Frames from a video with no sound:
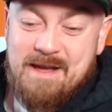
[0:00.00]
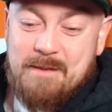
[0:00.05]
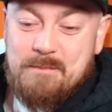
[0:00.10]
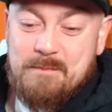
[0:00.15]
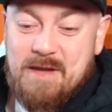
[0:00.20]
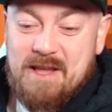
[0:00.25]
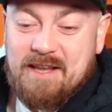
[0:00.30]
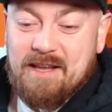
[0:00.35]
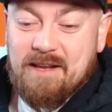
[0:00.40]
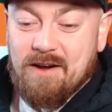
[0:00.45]

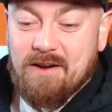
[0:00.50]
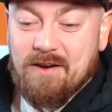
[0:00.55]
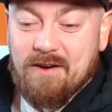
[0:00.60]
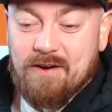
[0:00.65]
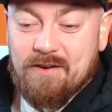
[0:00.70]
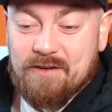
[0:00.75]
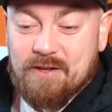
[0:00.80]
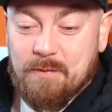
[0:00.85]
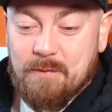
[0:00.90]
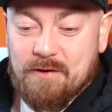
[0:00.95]
Making her
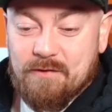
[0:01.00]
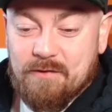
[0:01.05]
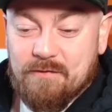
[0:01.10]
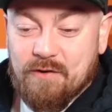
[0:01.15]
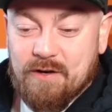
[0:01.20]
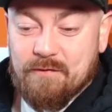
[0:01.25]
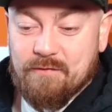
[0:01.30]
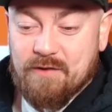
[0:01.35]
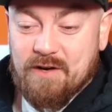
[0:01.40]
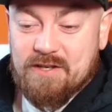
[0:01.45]
argument for
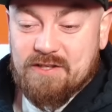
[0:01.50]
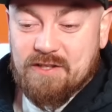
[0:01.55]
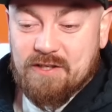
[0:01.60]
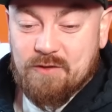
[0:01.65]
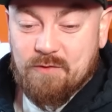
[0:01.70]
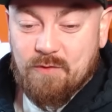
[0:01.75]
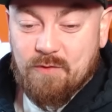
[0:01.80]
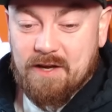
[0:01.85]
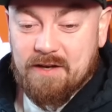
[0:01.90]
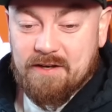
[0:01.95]
a fresh
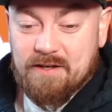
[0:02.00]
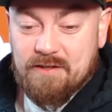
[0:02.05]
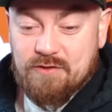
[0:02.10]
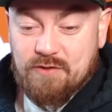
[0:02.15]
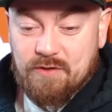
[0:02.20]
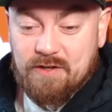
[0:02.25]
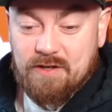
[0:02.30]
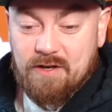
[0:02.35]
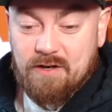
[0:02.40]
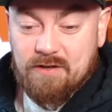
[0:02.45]
inquiry
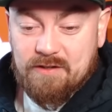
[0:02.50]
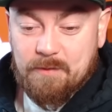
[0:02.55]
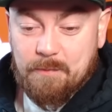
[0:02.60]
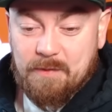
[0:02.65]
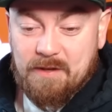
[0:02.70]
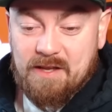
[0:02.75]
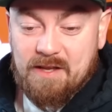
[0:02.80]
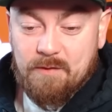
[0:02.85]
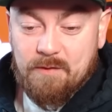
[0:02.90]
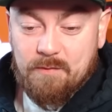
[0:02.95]
during her
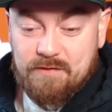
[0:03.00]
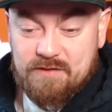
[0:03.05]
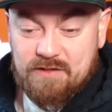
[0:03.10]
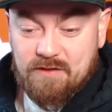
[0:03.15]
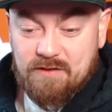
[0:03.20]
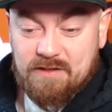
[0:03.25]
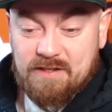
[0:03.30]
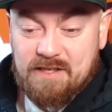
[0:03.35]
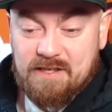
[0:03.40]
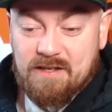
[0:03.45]
debate with
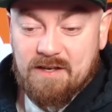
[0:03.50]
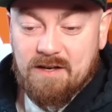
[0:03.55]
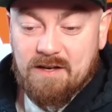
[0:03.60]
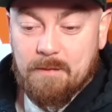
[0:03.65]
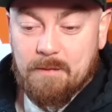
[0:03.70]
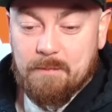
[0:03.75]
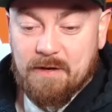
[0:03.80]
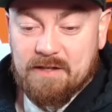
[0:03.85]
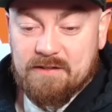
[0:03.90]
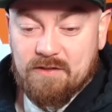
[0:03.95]
Sir Keir,
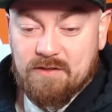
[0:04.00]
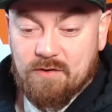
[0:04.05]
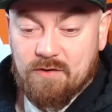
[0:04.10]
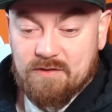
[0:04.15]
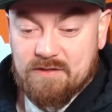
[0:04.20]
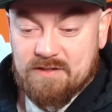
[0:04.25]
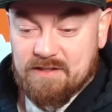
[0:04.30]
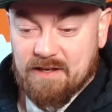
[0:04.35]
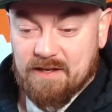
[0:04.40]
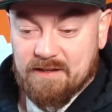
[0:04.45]

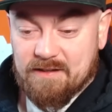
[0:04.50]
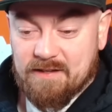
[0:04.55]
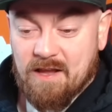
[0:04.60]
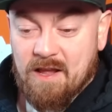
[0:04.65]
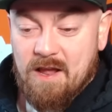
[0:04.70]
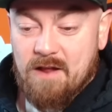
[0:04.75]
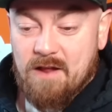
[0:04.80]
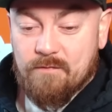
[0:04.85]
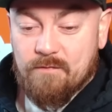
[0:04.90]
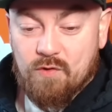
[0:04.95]
Badenoch said,
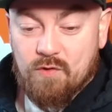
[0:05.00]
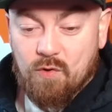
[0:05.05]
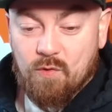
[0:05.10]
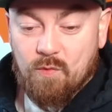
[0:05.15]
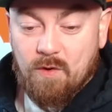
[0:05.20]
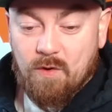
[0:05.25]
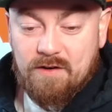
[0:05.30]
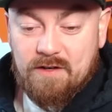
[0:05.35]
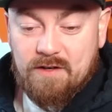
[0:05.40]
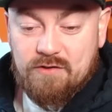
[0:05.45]
no
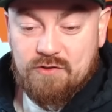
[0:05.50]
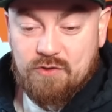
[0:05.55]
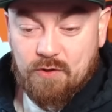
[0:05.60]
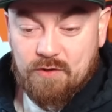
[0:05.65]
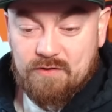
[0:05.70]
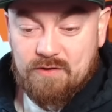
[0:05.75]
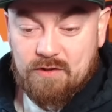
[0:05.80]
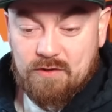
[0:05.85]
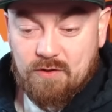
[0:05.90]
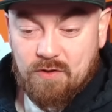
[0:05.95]
one
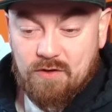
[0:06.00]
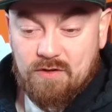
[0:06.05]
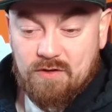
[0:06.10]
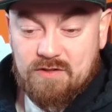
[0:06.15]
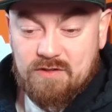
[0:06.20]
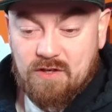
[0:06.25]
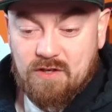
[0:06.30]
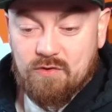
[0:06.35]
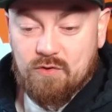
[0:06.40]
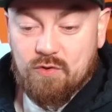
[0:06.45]
joined the
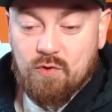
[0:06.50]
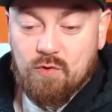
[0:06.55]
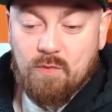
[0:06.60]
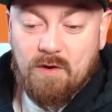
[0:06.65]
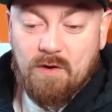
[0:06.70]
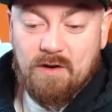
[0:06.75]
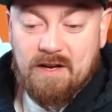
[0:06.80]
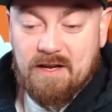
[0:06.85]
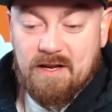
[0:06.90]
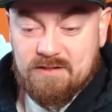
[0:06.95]
dots, no
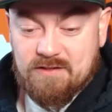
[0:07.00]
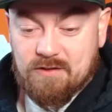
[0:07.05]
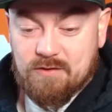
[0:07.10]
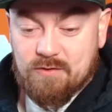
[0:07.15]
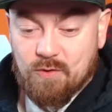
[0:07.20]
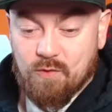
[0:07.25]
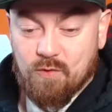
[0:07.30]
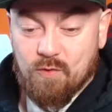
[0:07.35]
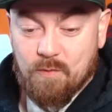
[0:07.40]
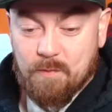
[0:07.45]
one has the
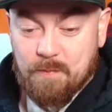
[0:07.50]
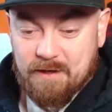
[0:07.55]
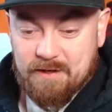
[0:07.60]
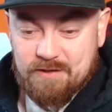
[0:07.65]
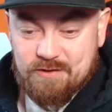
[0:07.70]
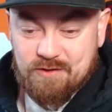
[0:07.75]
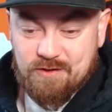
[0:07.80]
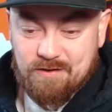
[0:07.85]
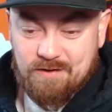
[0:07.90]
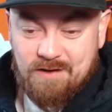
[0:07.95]
total picture.